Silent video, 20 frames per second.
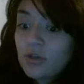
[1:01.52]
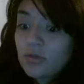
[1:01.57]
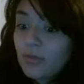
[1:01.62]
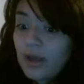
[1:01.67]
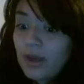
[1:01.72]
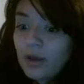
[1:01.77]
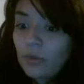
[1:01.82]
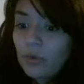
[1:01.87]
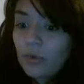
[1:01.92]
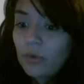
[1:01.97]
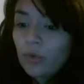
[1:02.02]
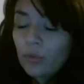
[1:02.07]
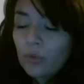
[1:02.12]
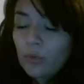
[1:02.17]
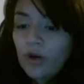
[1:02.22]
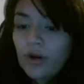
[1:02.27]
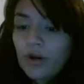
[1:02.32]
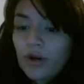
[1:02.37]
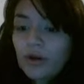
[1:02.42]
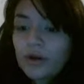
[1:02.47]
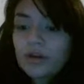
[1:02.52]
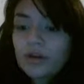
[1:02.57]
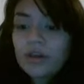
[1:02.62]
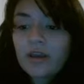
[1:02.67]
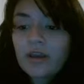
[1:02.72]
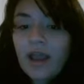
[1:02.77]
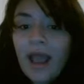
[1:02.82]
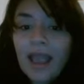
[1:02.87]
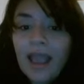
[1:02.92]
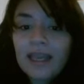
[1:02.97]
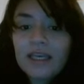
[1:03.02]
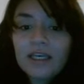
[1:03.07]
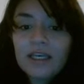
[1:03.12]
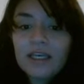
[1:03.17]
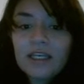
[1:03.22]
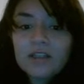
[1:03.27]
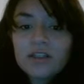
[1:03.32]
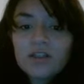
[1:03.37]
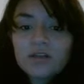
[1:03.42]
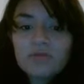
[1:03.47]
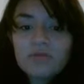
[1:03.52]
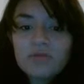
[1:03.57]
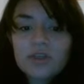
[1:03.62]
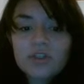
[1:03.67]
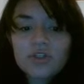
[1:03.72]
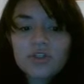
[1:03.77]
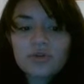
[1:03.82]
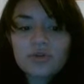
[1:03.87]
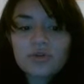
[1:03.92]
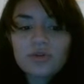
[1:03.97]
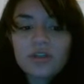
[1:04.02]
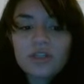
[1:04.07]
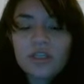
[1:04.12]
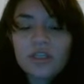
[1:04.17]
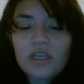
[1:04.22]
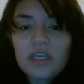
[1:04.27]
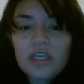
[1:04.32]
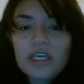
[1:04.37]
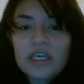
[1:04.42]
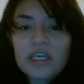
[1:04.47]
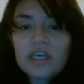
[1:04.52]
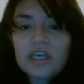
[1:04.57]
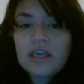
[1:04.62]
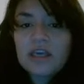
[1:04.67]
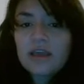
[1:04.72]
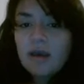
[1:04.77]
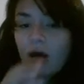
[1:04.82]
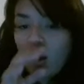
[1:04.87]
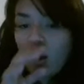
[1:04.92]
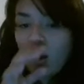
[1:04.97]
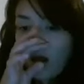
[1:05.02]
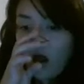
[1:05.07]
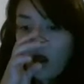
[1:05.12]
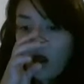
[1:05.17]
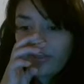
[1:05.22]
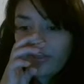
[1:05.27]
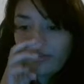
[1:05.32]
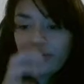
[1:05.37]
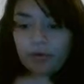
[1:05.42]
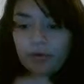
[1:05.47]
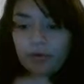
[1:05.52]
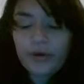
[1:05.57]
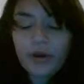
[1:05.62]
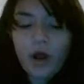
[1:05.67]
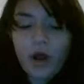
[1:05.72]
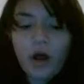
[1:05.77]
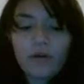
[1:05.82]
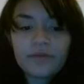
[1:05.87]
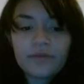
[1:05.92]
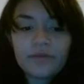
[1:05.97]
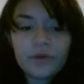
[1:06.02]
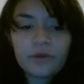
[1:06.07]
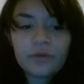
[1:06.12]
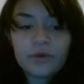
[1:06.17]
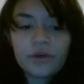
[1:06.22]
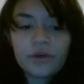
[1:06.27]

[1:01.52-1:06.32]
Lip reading: not my own work, I need to mention the author of the